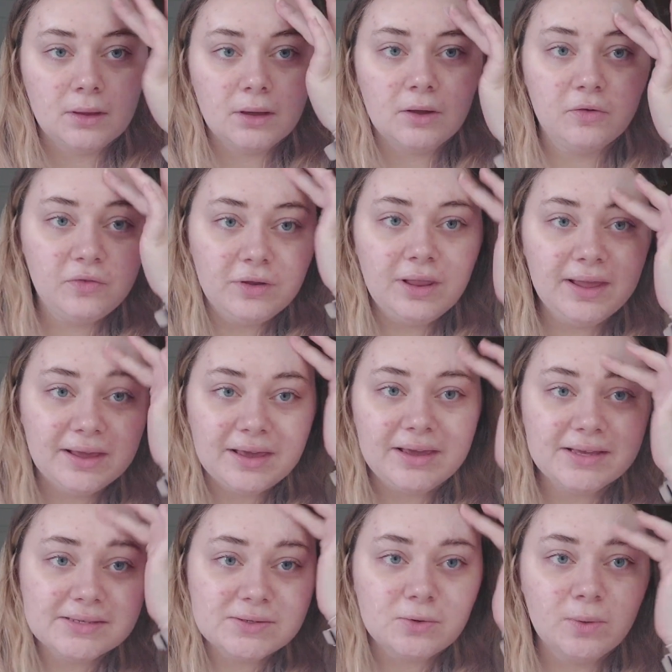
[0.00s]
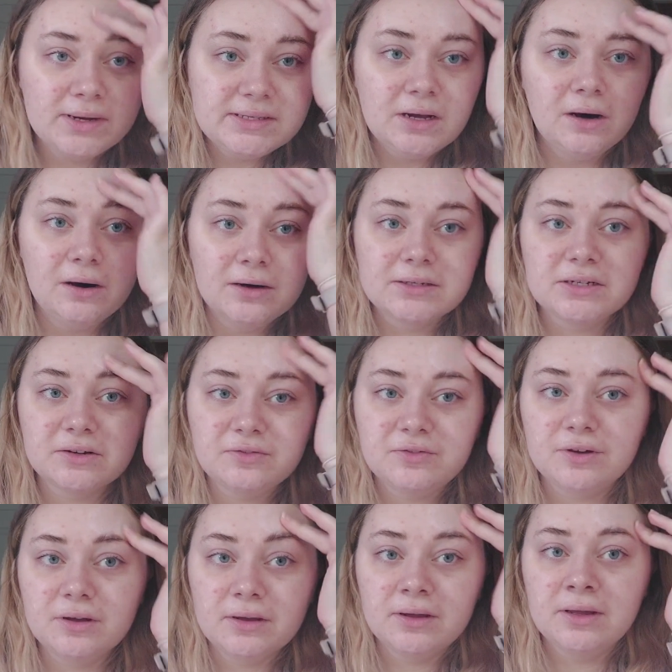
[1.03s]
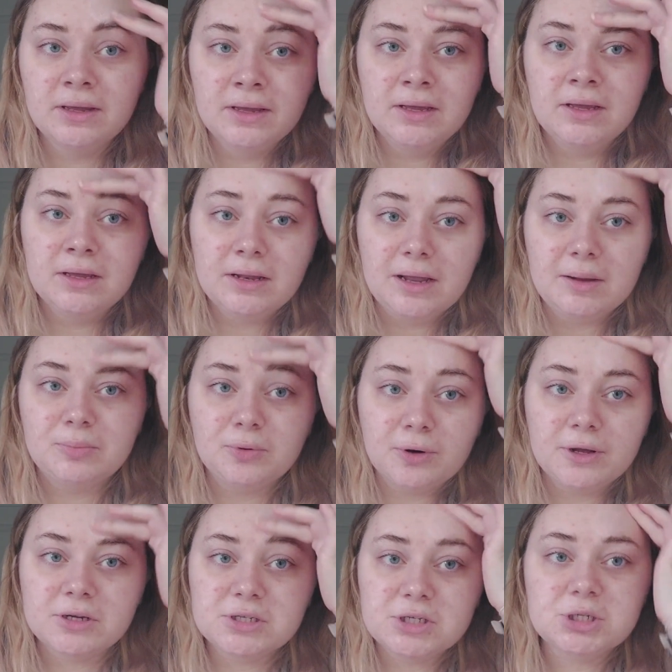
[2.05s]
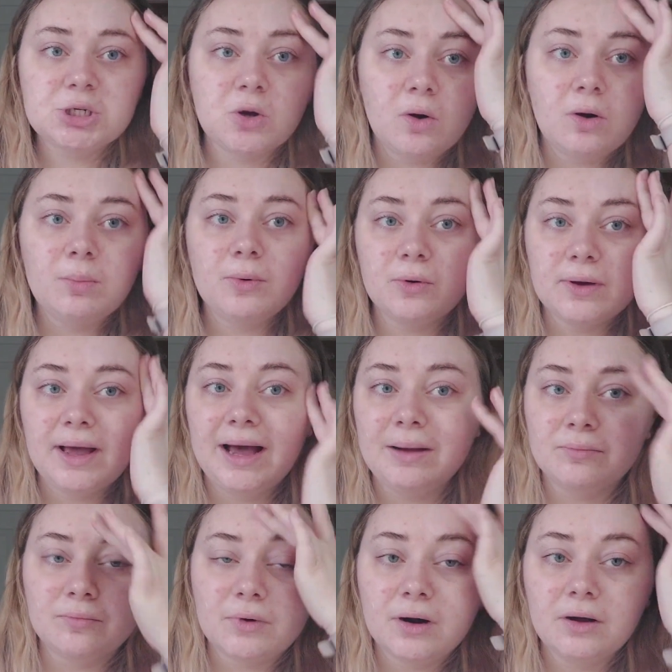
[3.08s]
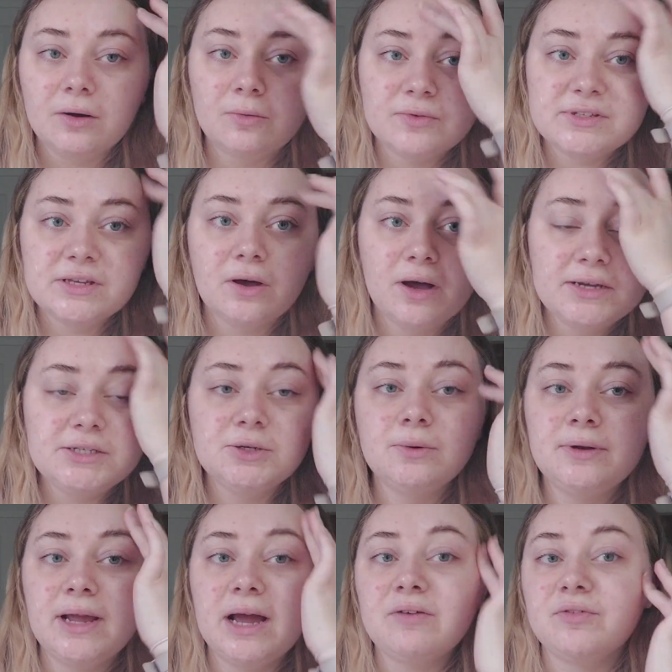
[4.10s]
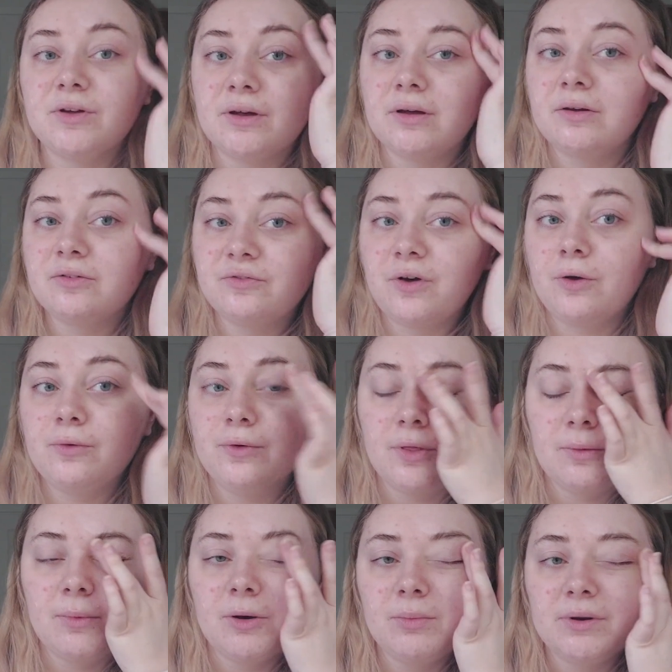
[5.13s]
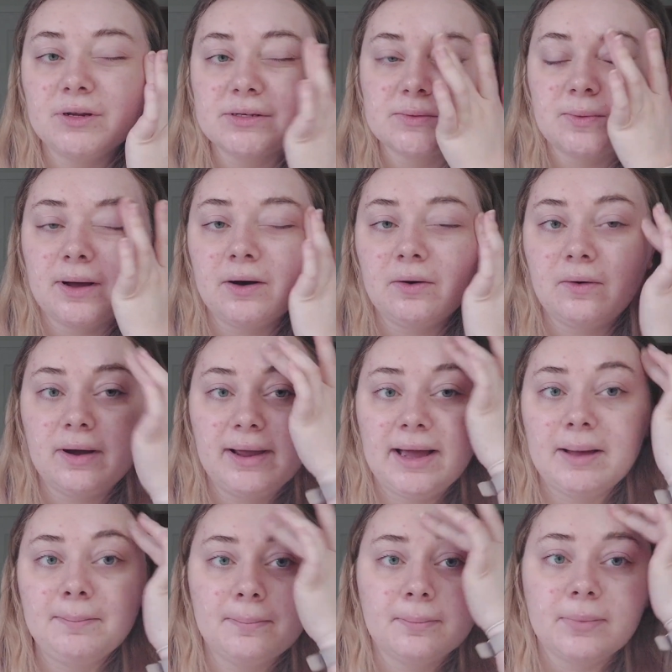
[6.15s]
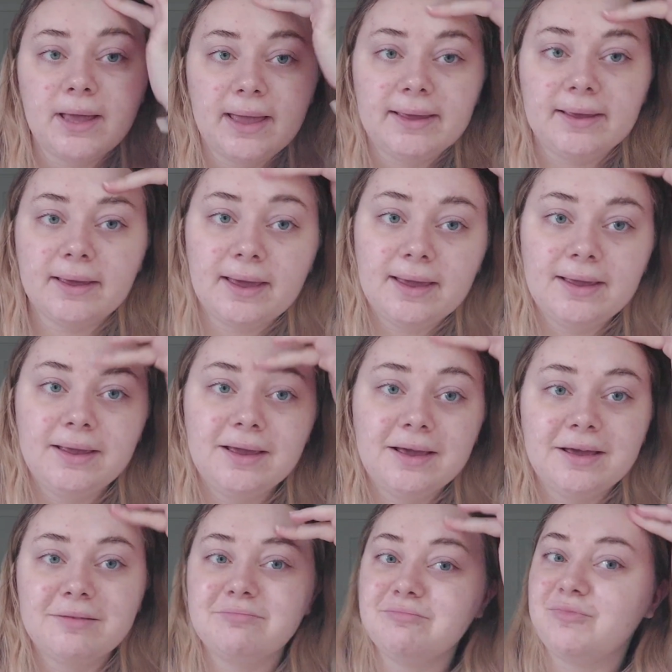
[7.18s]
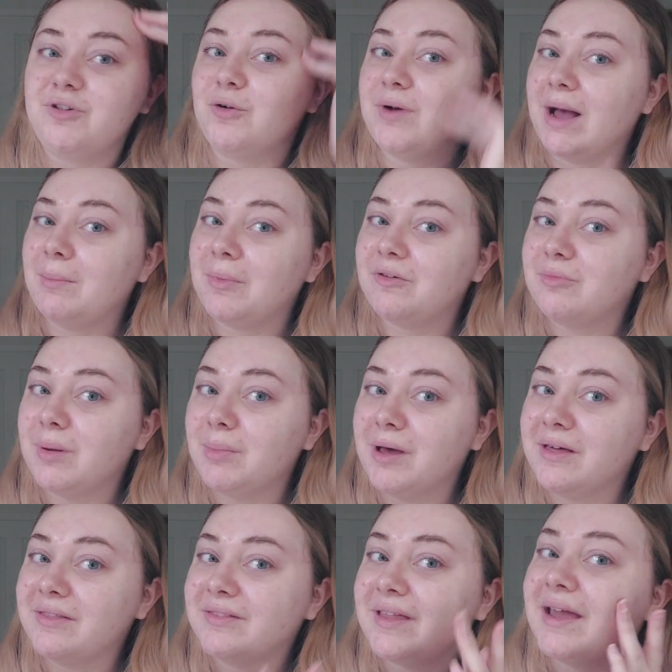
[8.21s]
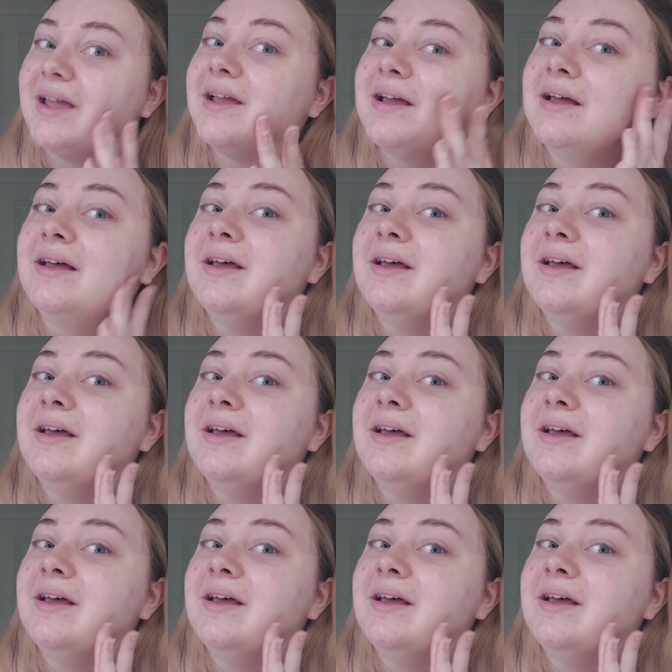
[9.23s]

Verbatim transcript: I feel like it's always harder for like products to show up on camera. Obviously I do only have a phone at the moment as well. I am getting a real camera for my birthday